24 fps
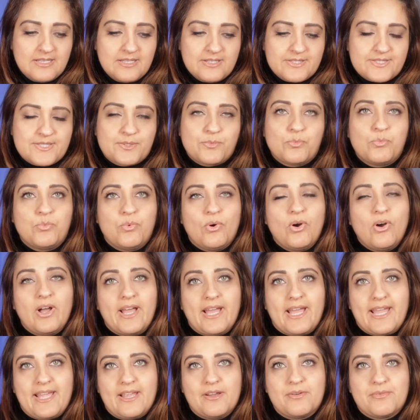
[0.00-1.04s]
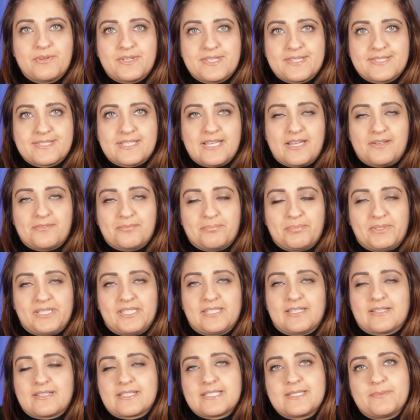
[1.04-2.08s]
So what areas have been
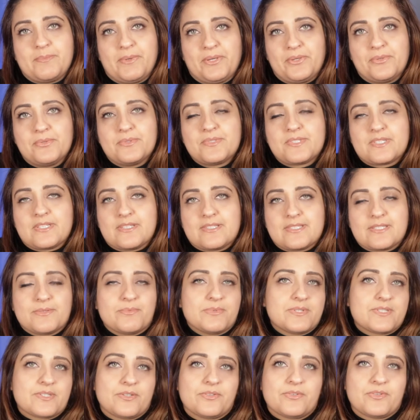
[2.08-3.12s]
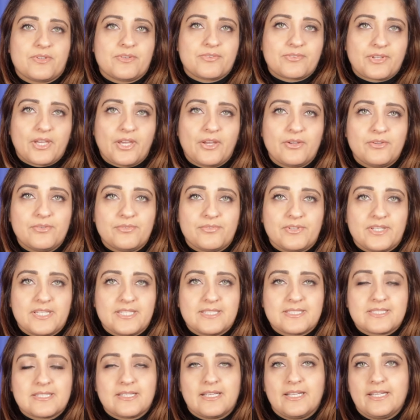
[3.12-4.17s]
exposed as a result of
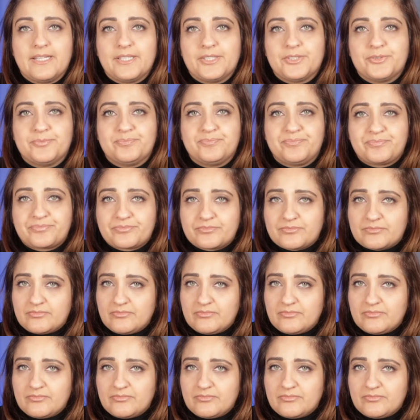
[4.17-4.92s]
COVID?